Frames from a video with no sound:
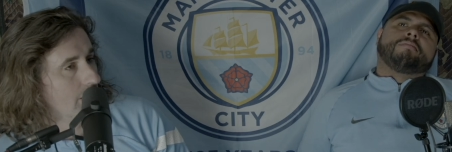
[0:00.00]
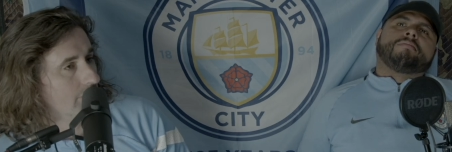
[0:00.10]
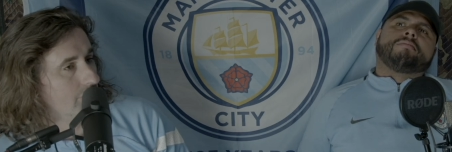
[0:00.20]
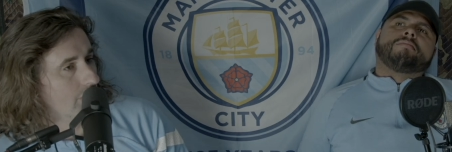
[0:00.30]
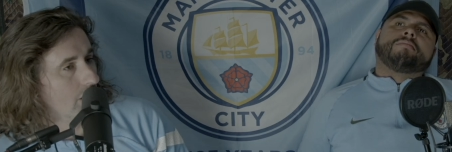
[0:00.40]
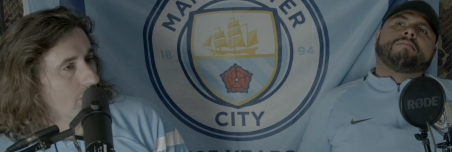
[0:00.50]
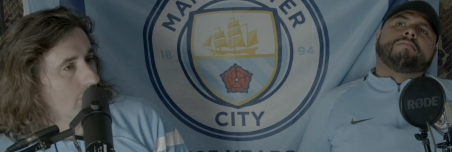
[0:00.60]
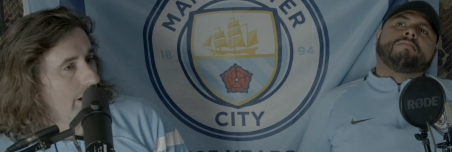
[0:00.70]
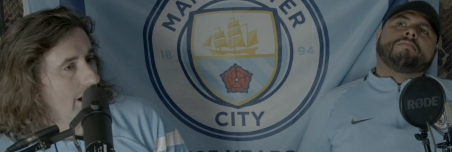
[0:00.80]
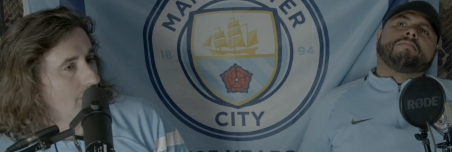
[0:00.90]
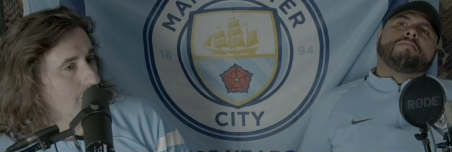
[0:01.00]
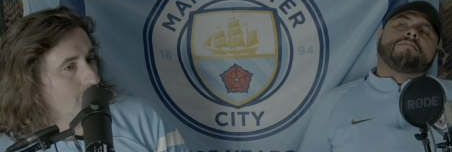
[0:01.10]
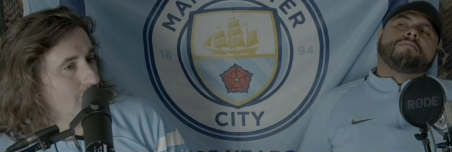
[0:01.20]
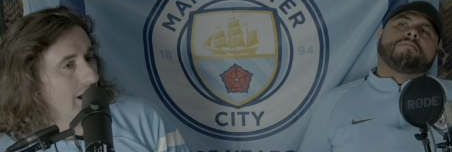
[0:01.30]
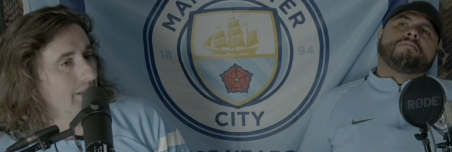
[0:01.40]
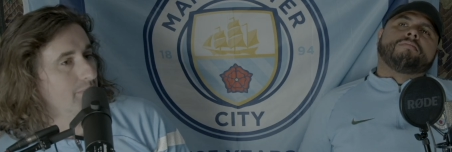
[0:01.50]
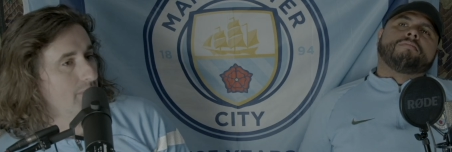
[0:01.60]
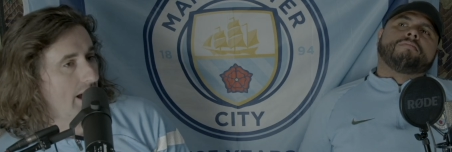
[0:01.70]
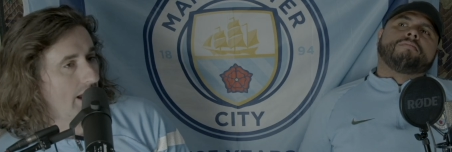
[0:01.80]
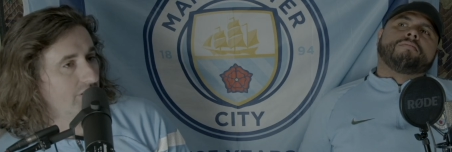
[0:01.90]
Speaker 1: So uh, with I think
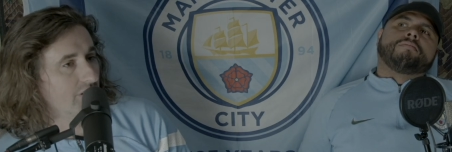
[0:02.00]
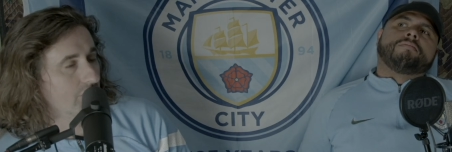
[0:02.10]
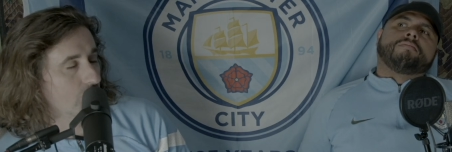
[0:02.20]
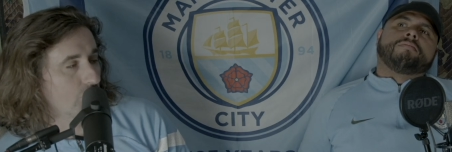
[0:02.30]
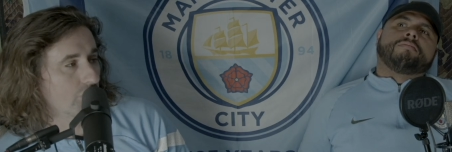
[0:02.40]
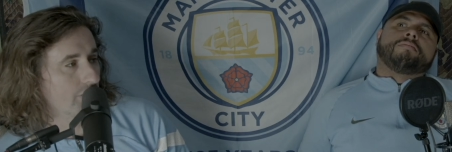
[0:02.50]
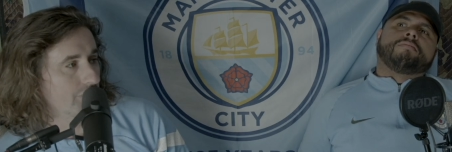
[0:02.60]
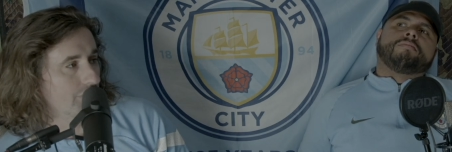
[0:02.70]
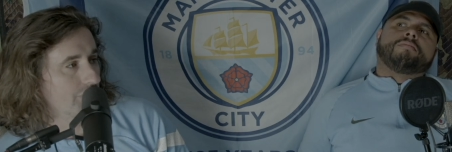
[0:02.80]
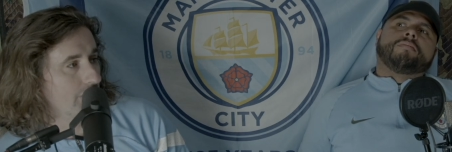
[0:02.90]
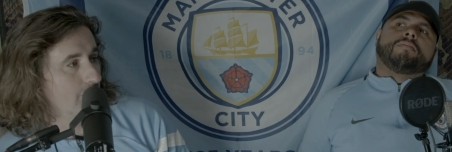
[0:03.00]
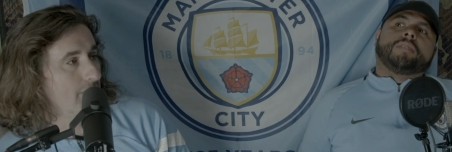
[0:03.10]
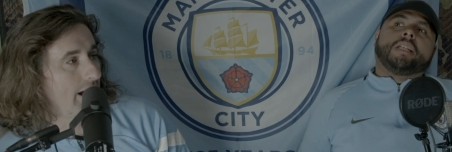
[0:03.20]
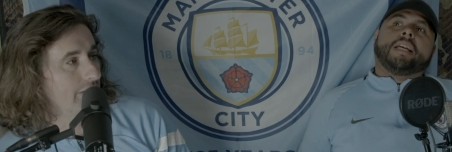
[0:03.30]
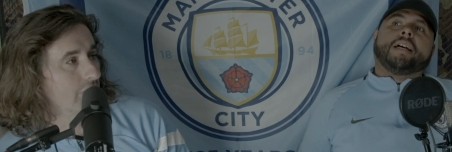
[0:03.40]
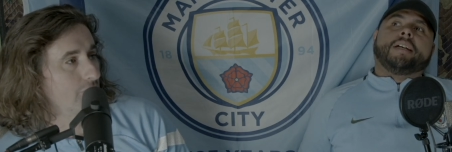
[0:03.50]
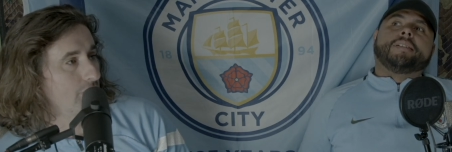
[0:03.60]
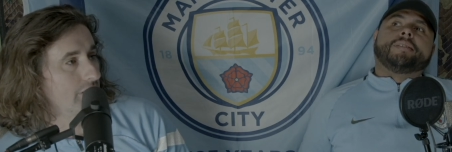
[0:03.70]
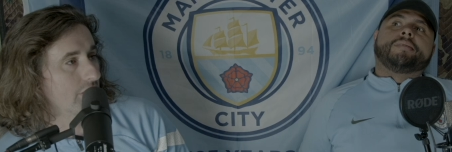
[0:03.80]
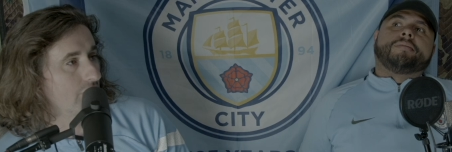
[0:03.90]
Maddison's the critical injury for them, and Maddison's yeah.
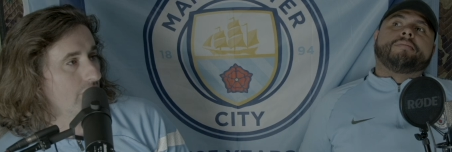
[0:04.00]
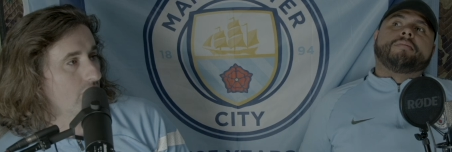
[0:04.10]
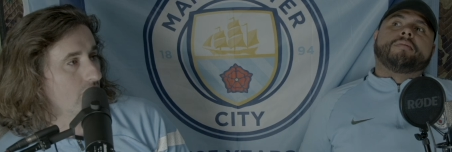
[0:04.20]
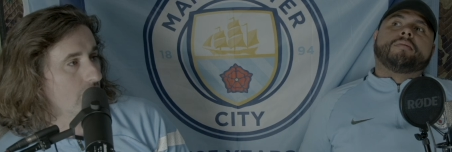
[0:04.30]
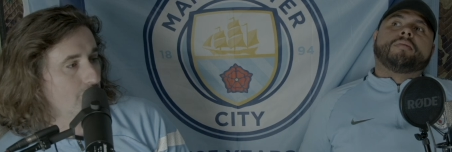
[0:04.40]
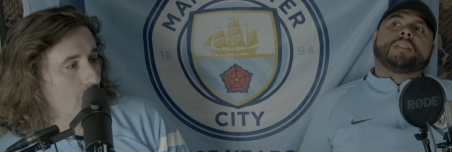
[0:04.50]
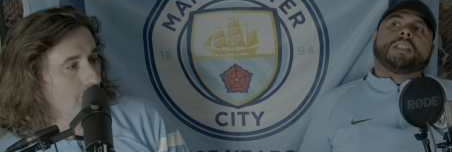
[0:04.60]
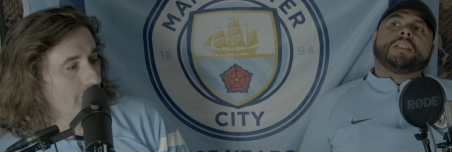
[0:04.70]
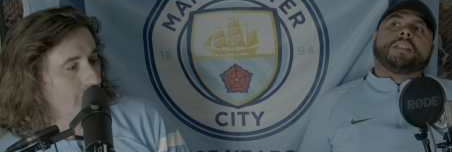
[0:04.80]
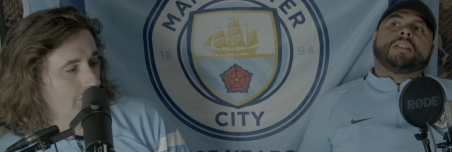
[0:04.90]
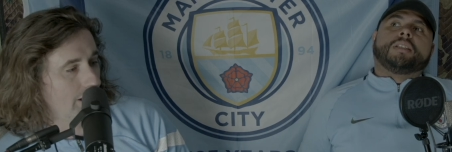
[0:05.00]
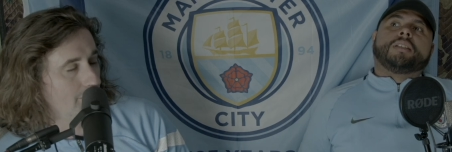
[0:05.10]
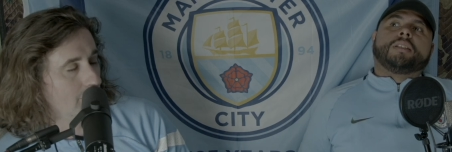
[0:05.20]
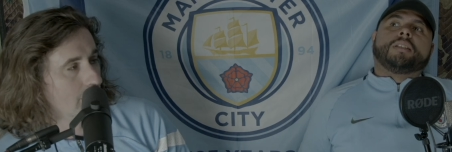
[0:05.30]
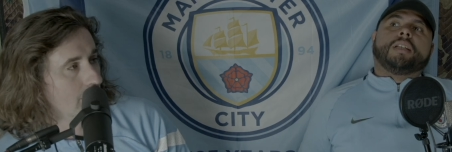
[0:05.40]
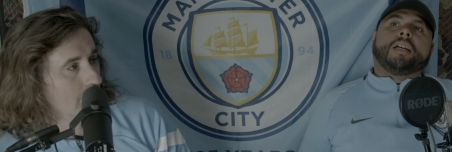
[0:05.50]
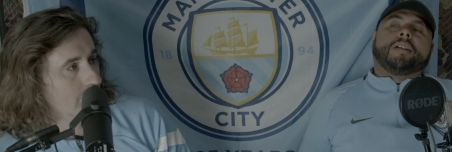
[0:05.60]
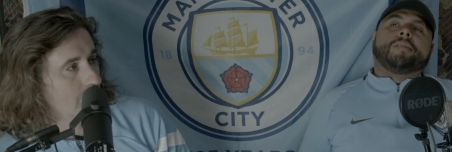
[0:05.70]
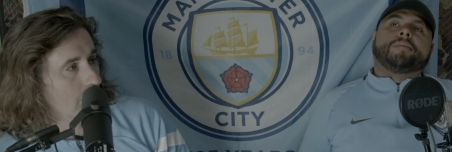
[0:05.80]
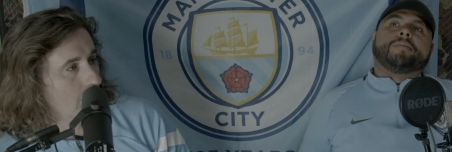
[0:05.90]
been the critical component for them. Yeah.
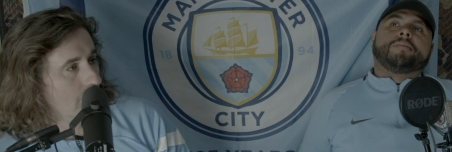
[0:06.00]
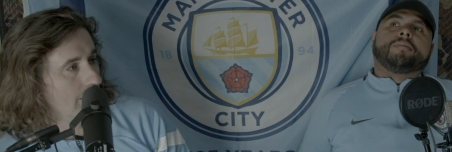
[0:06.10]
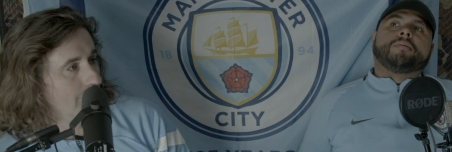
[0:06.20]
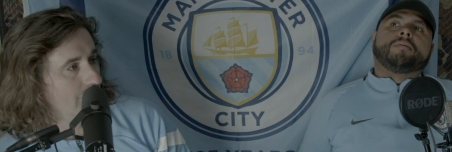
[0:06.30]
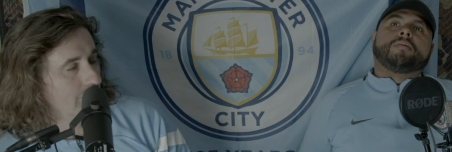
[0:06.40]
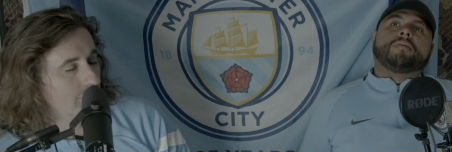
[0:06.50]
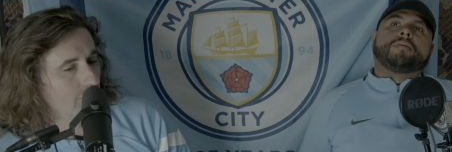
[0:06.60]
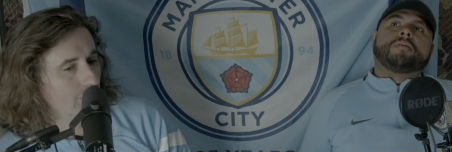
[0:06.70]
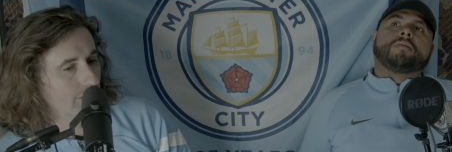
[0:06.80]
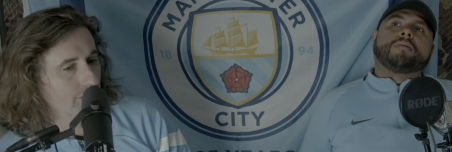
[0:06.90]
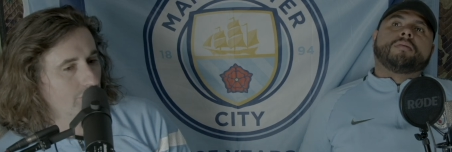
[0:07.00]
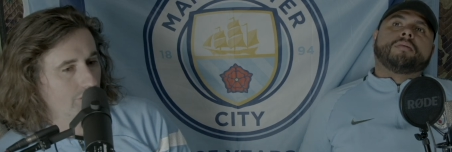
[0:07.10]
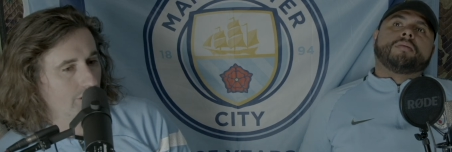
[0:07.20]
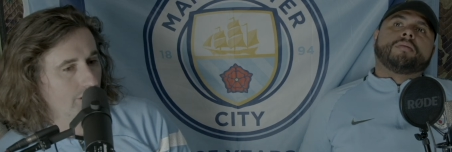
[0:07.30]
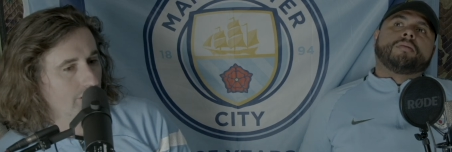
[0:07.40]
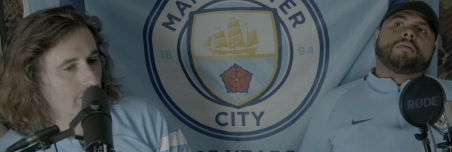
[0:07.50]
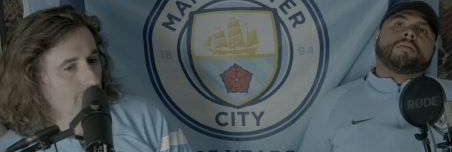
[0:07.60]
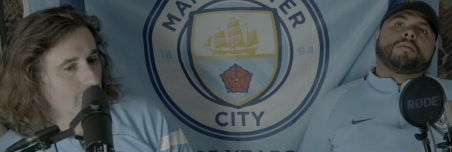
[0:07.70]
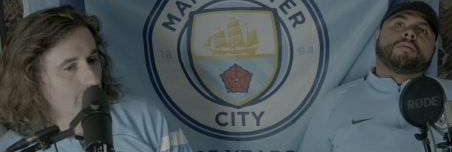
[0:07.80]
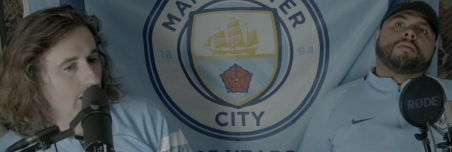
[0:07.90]
So if he's still injured,
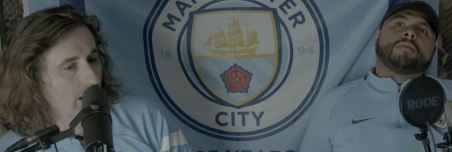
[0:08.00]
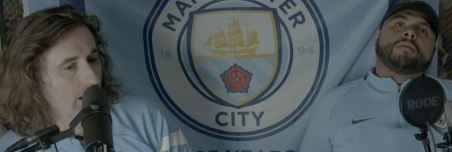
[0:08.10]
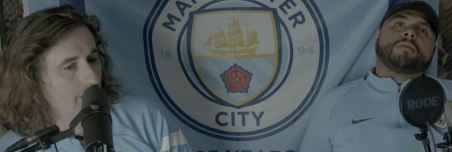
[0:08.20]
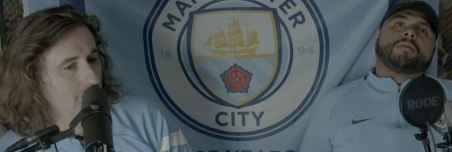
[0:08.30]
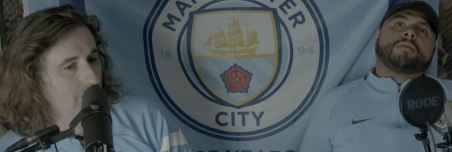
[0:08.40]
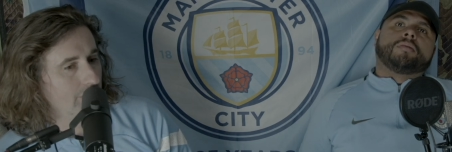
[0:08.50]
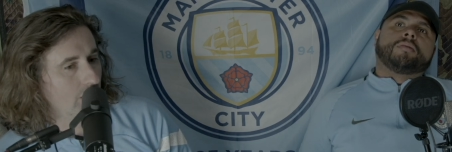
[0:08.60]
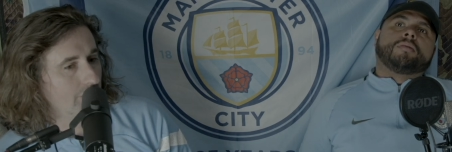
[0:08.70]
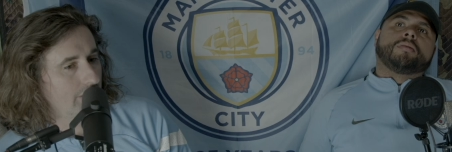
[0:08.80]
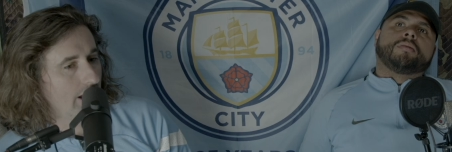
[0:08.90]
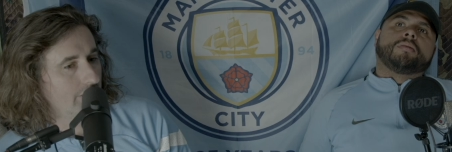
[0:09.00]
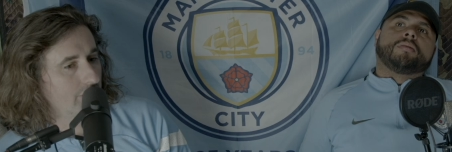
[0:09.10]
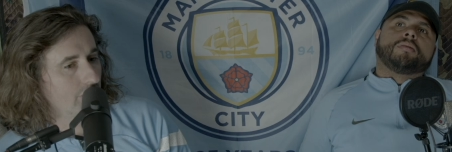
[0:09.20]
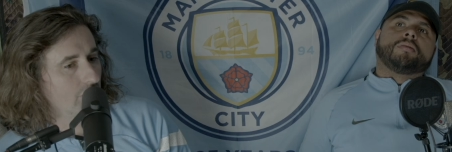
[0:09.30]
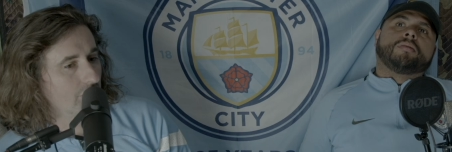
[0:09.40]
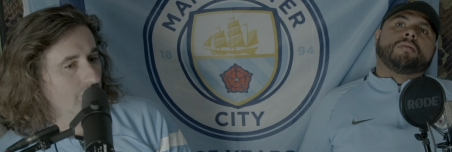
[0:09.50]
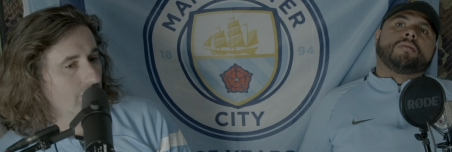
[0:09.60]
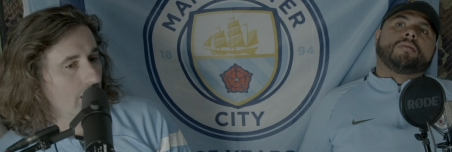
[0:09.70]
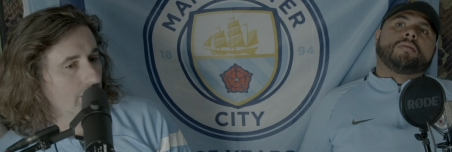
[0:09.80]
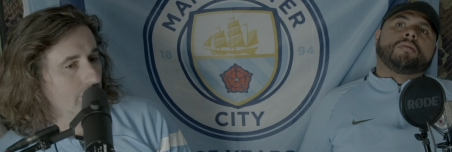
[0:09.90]
um, you know that still is
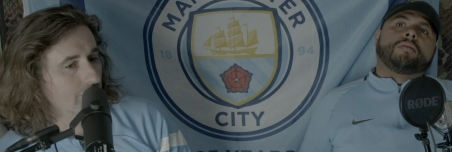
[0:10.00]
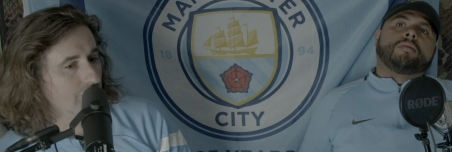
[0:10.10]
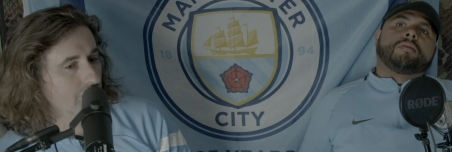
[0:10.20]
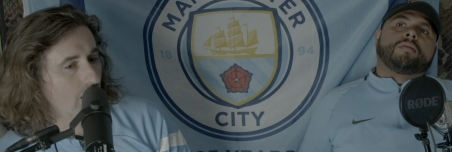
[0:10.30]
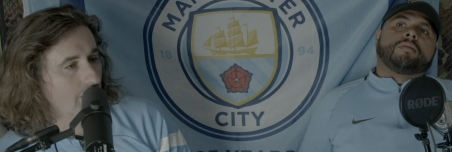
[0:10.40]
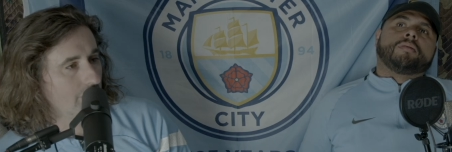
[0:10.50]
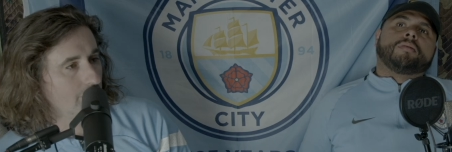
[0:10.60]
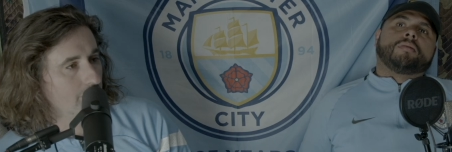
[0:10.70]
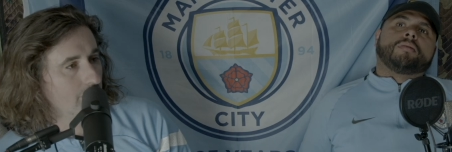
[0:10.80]
not good for Tottenham.